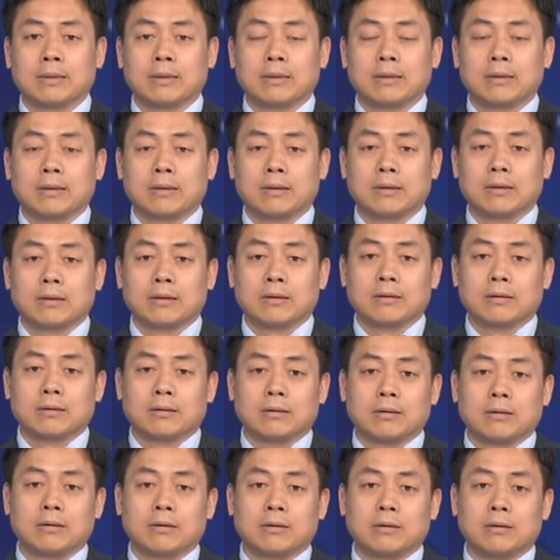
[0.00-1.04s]

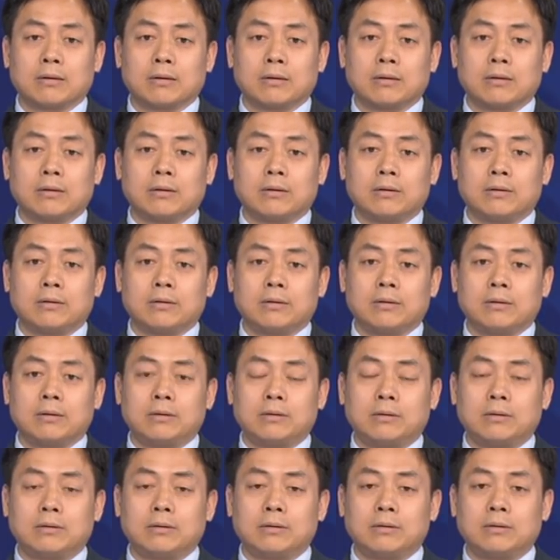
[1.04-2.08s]

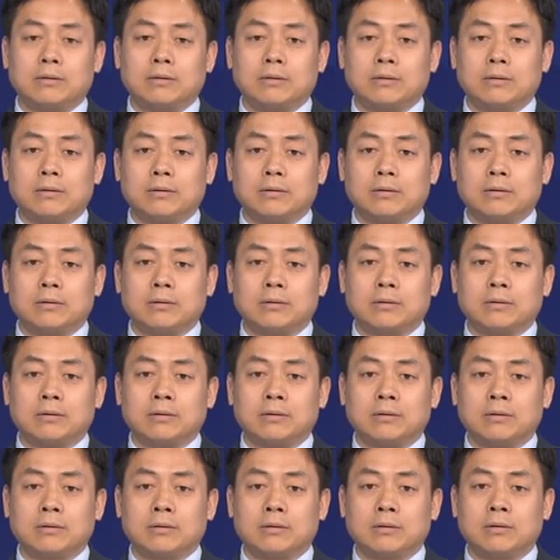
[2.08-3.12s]

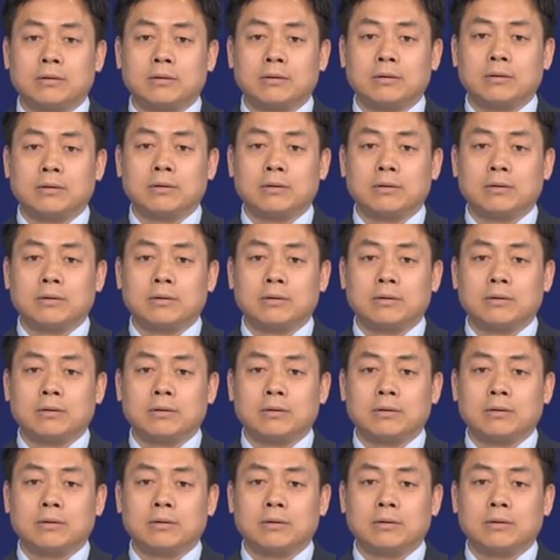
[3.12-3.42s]
This person isn't speaking.